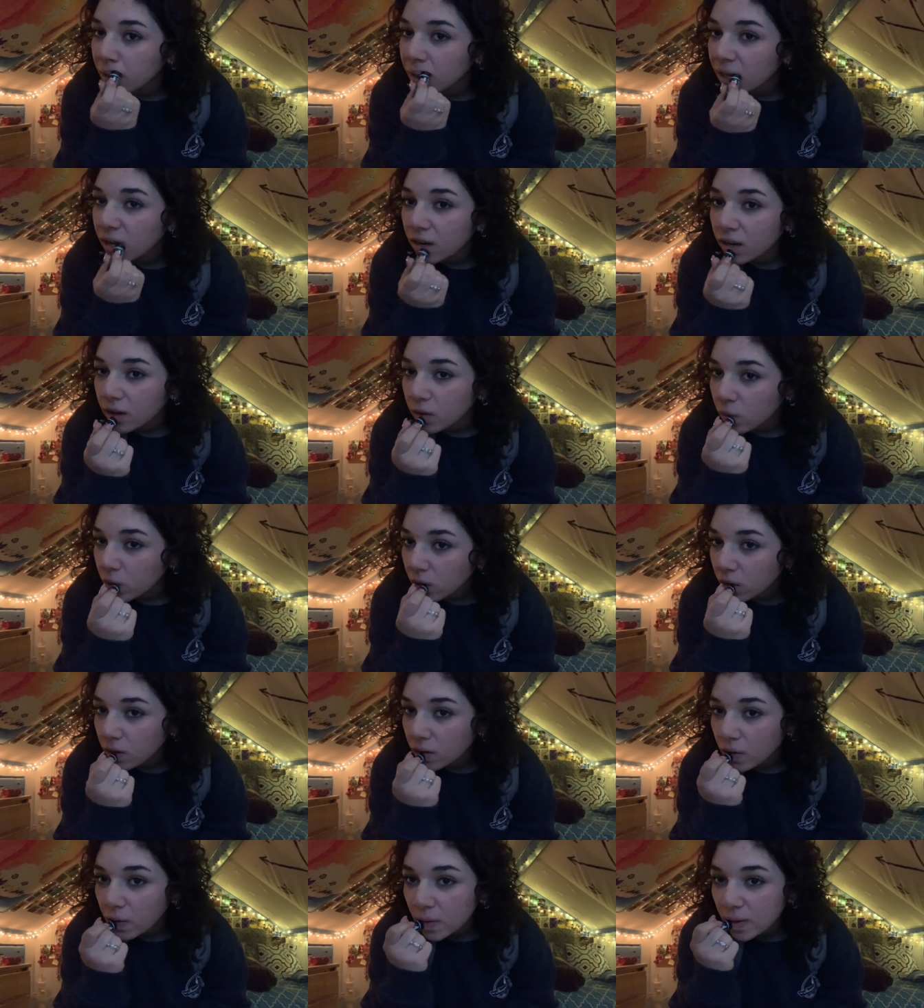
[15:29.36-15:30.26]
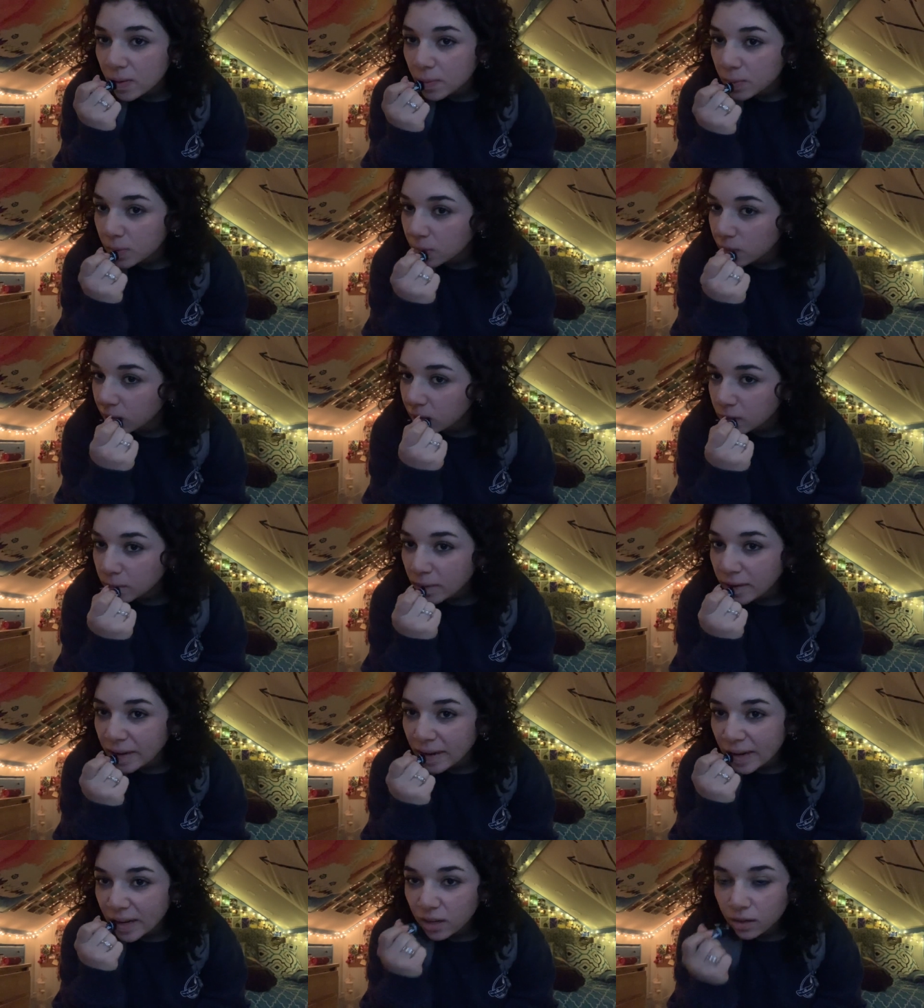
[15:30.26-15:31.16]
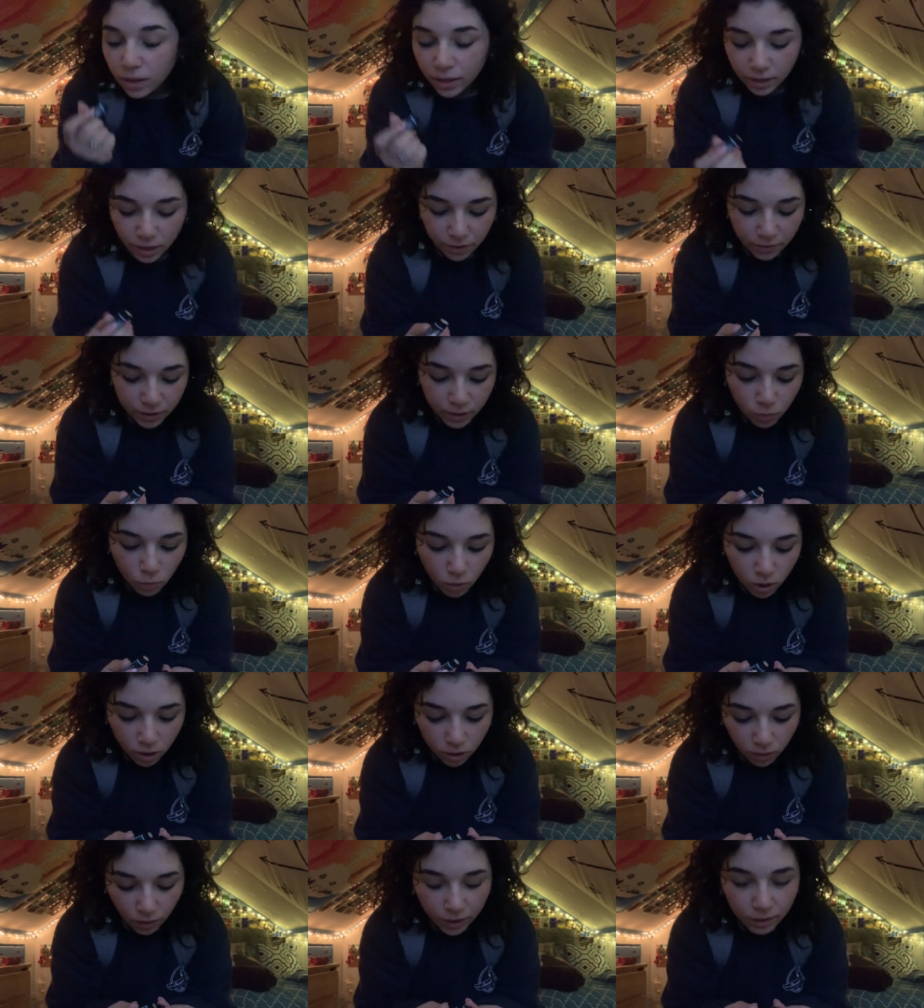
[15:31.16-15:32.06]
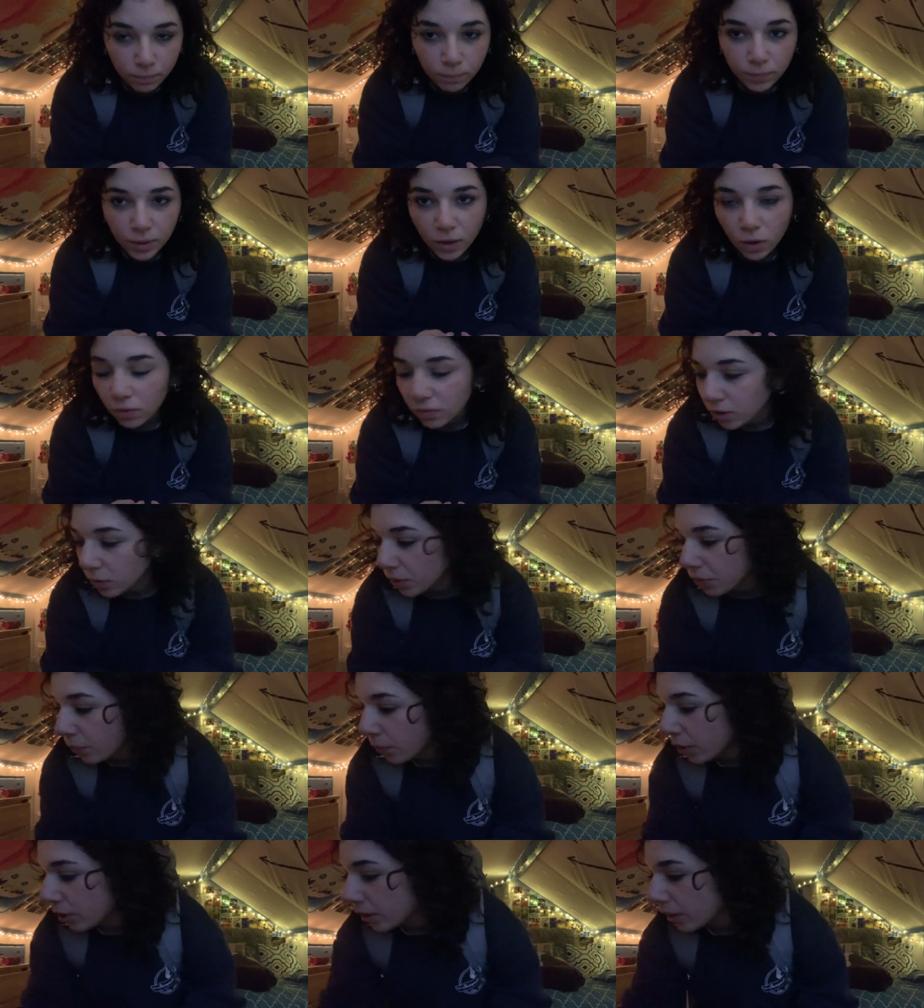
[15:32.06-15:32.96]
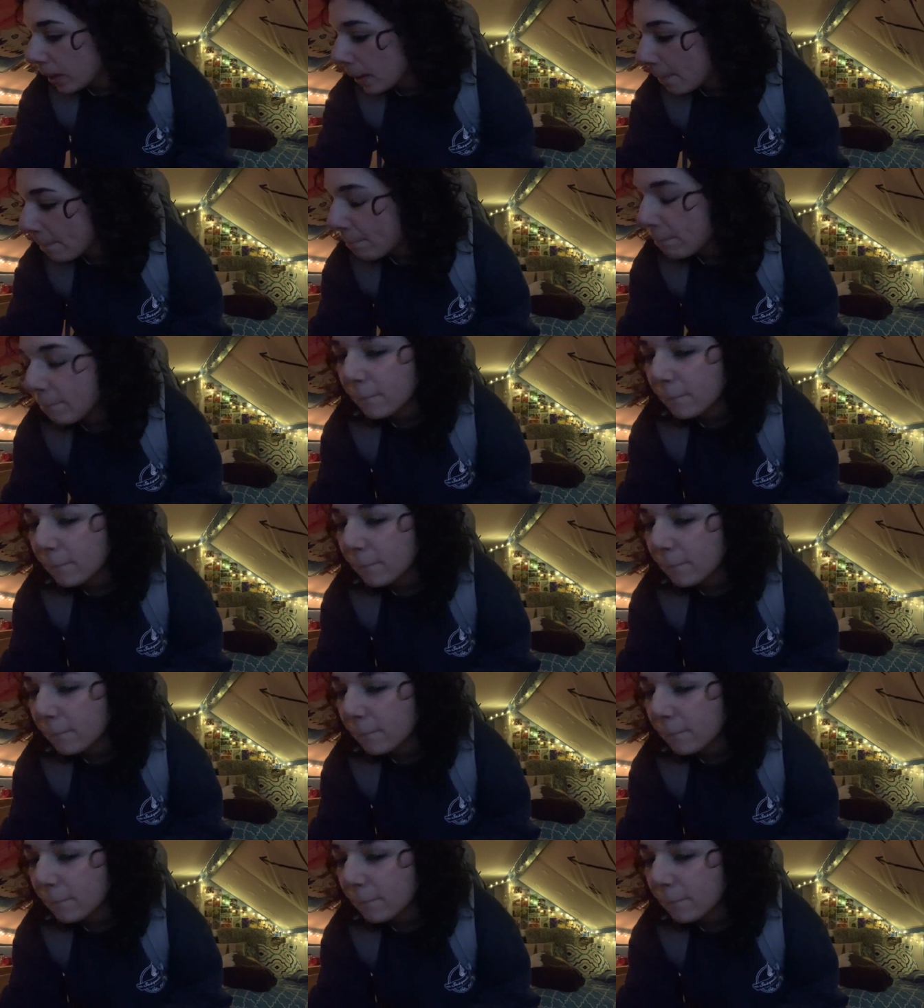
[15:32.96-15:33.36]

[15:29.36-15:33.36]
And I want to go home and wash my hair. Like, I already want to, like, be over with work.